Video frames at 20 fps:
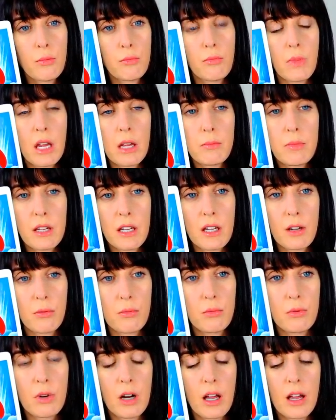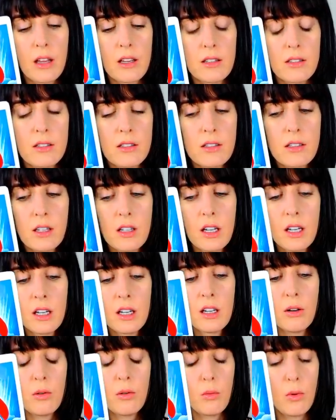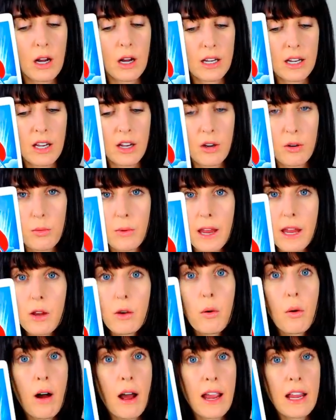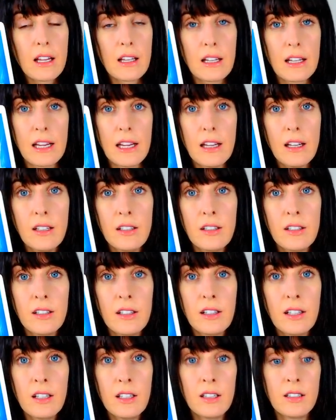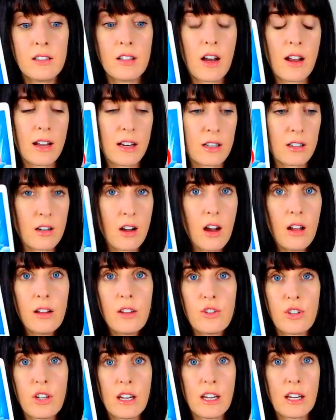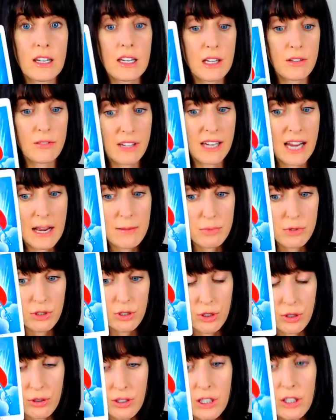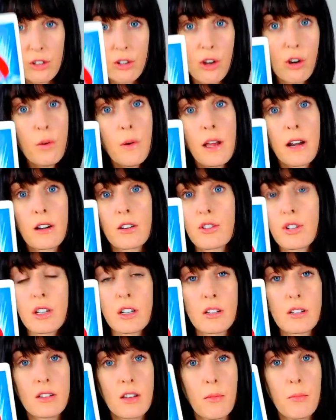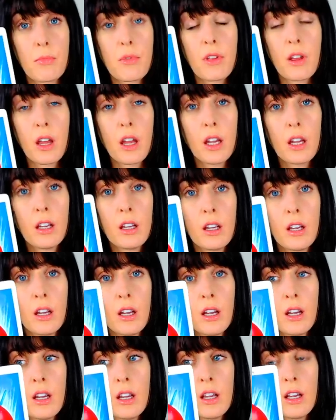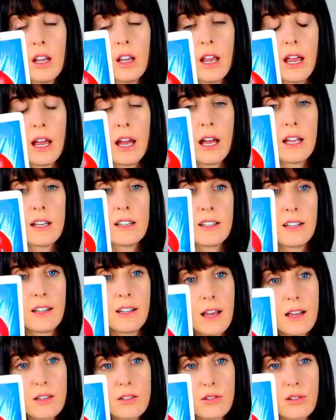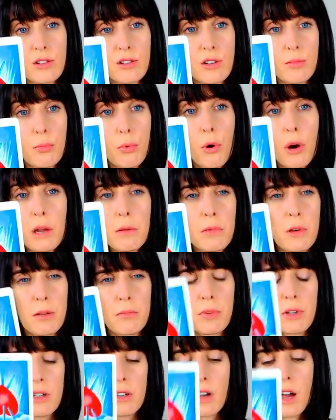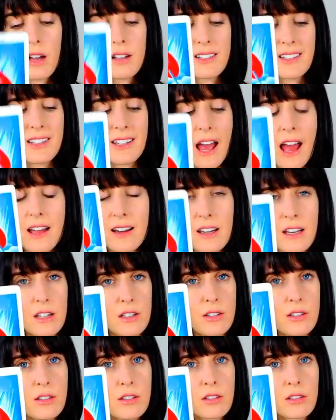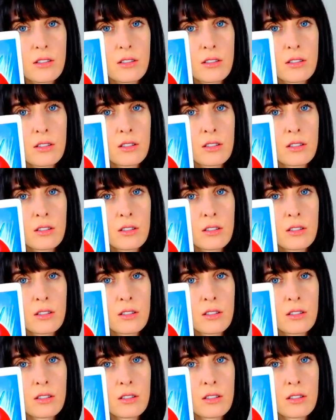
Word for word: Maybe it was walking away quietly, not acknowledging and giving absolutely no energy to something. And yes, disappointment, but not sadness.